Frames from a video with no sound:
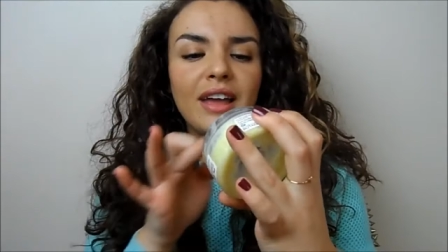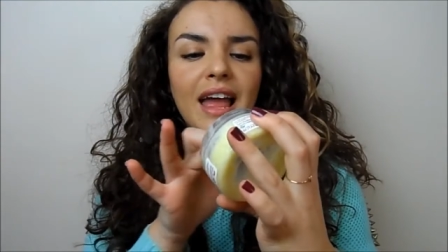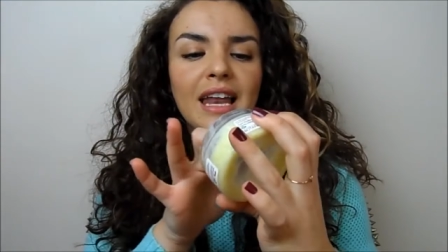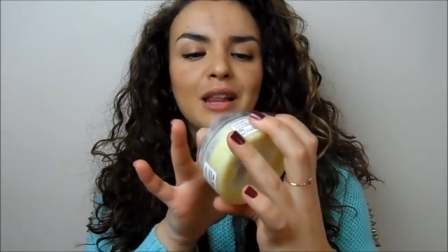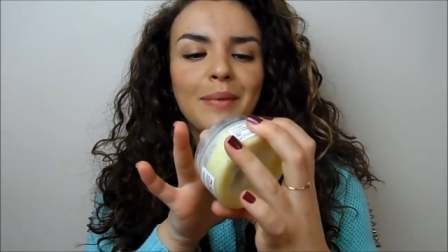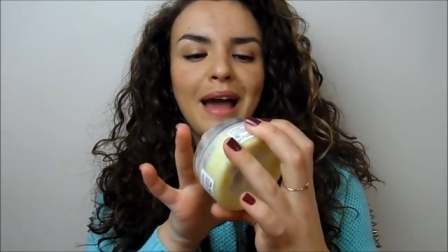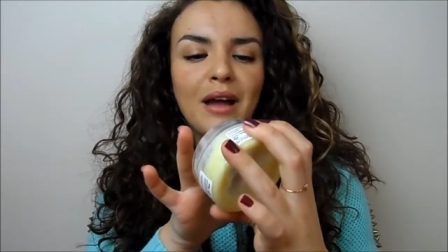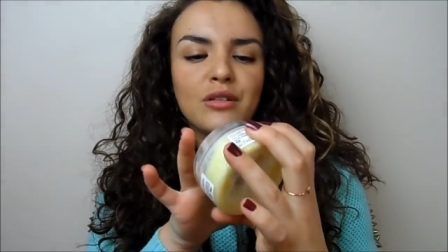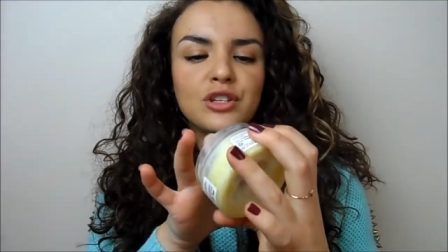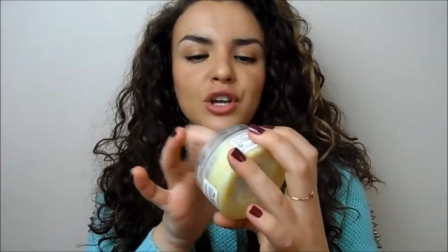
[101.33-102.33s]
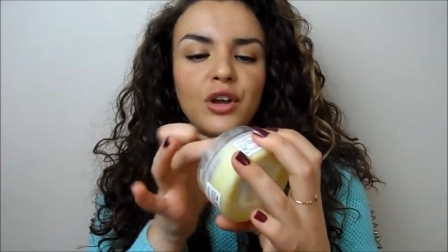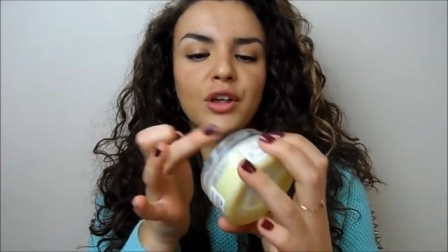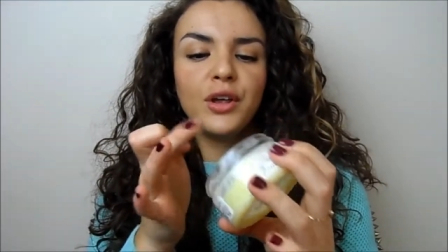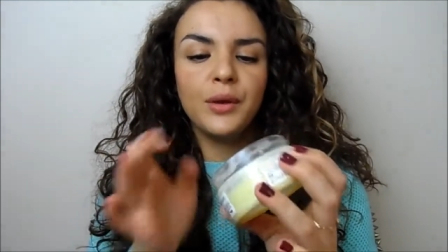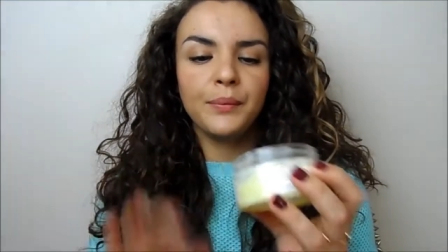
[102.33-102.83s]
if I get a little bit out to show
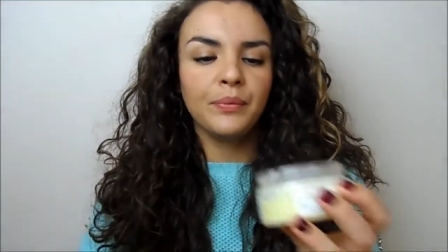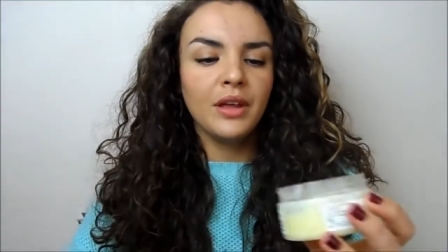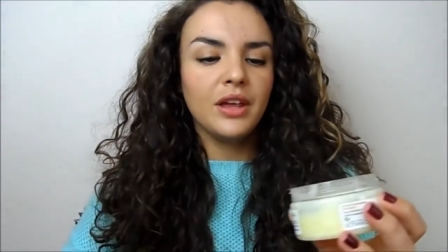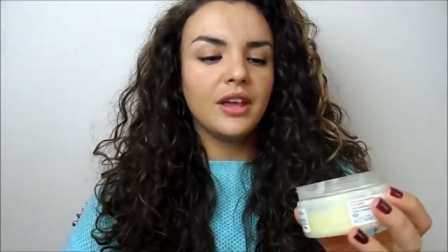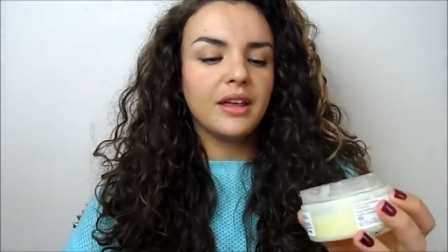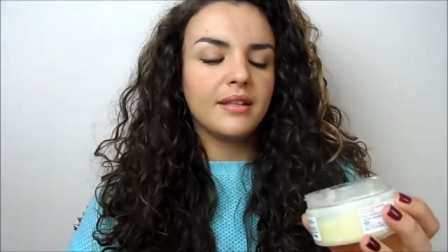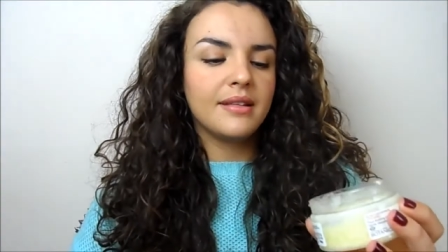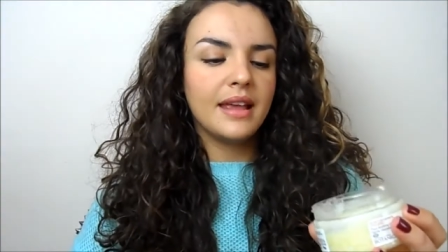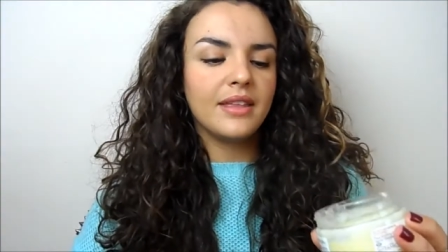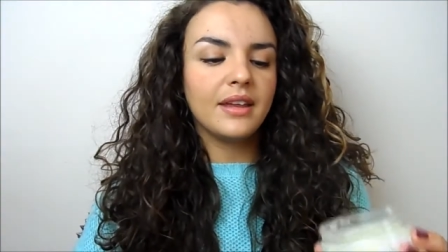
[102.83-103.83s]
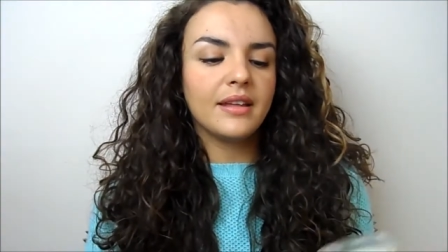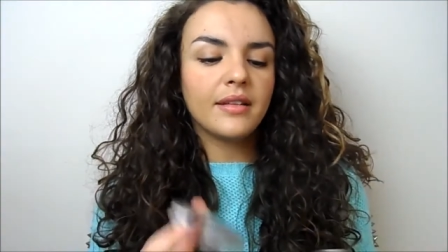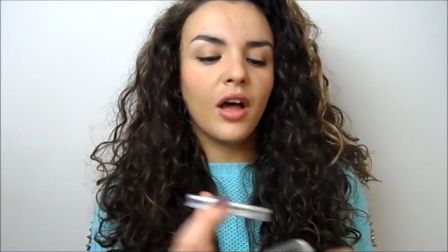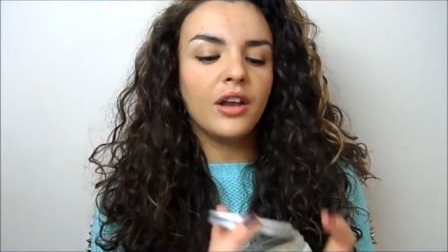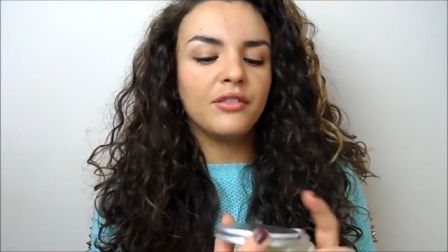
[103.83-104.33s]
you, you can see that
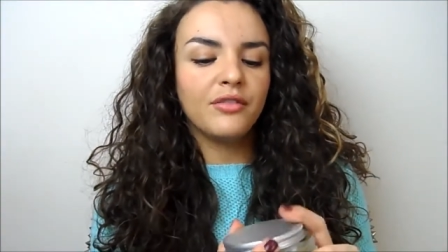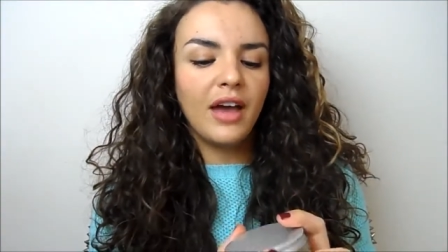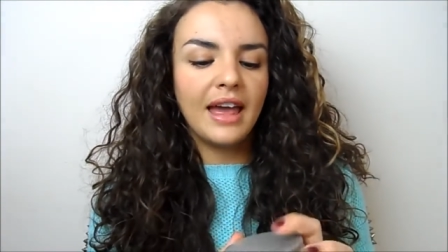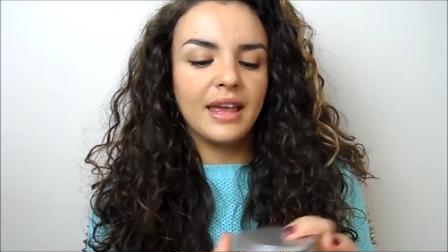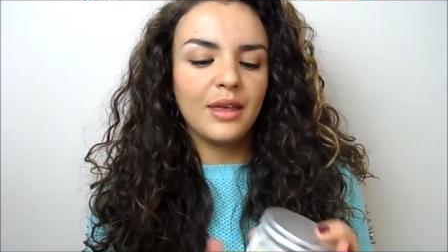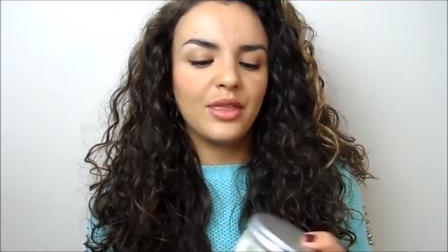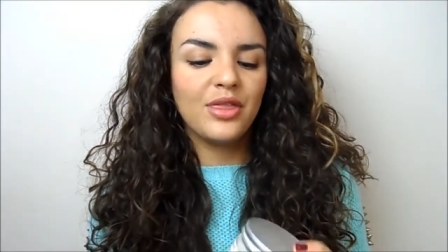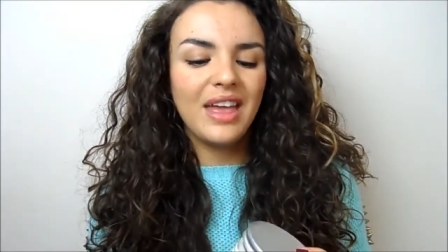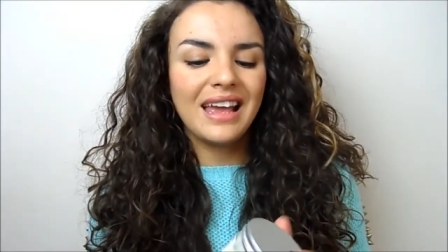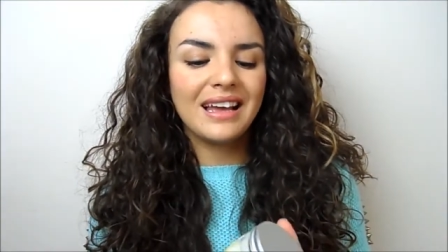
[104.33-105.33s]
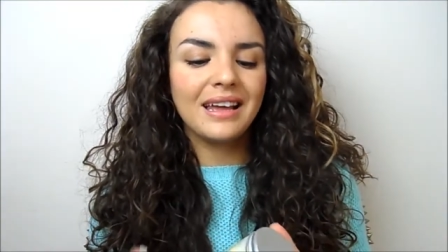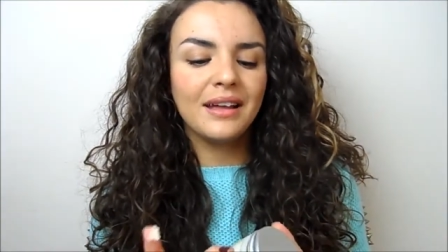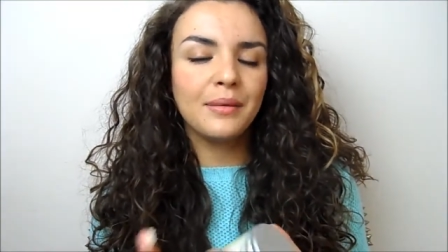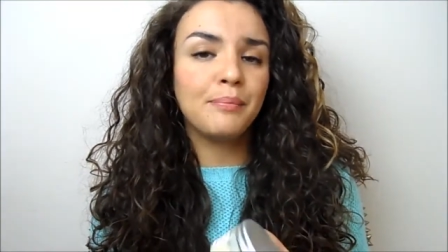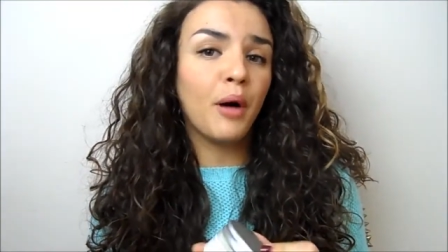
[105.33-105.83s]
it's kind of a
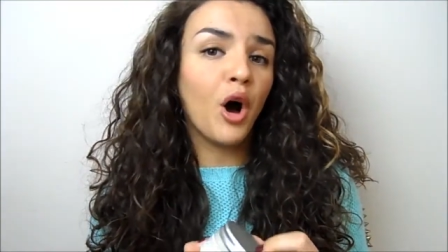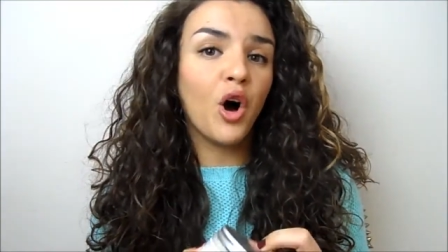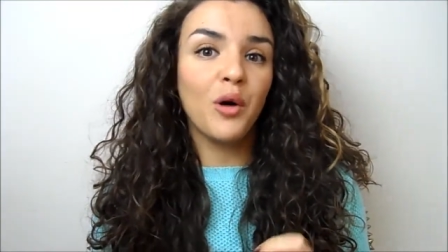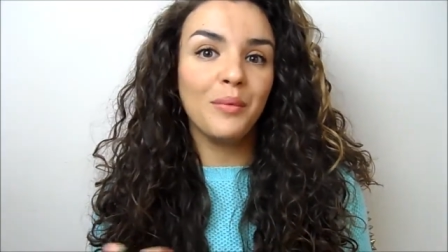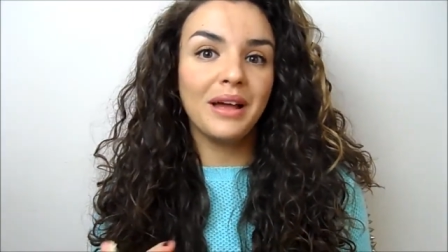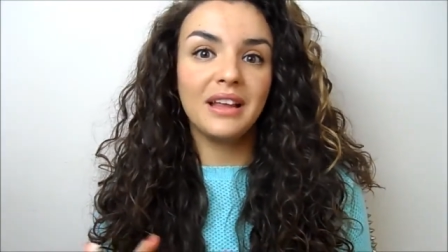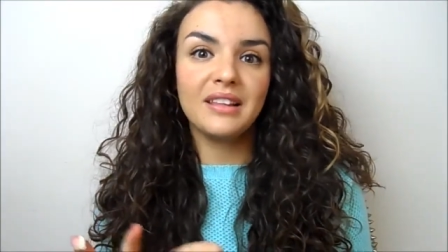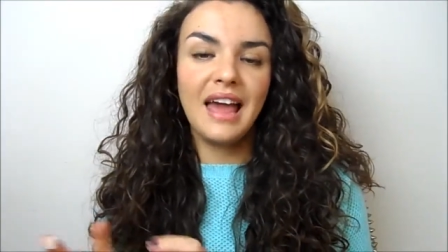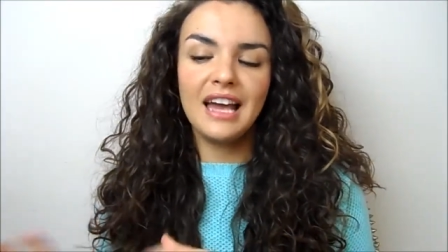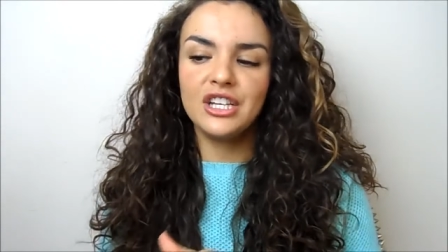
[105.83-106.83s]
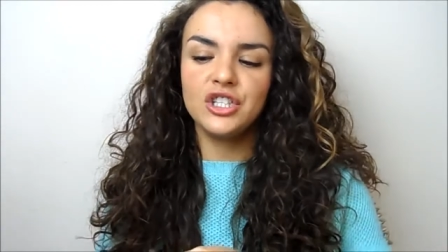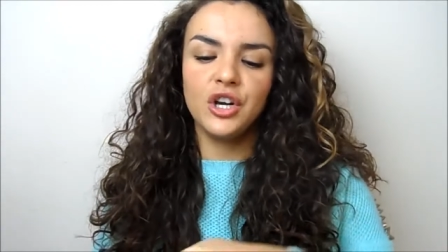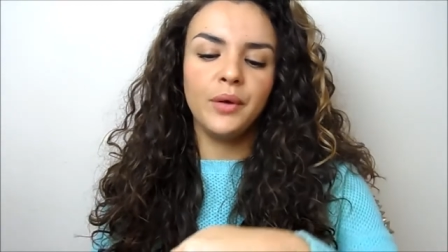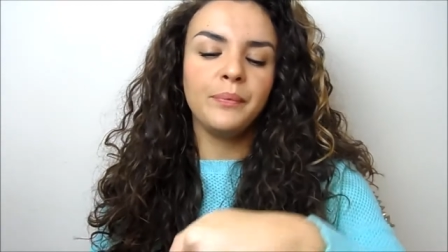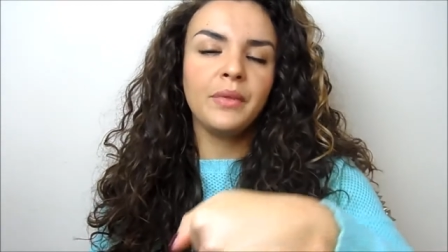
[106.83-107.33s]
thick balm
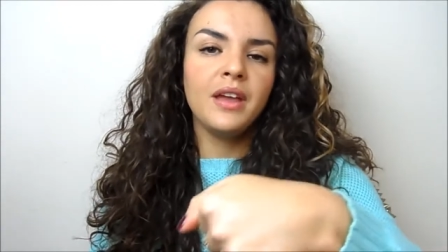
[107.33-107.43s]
texture.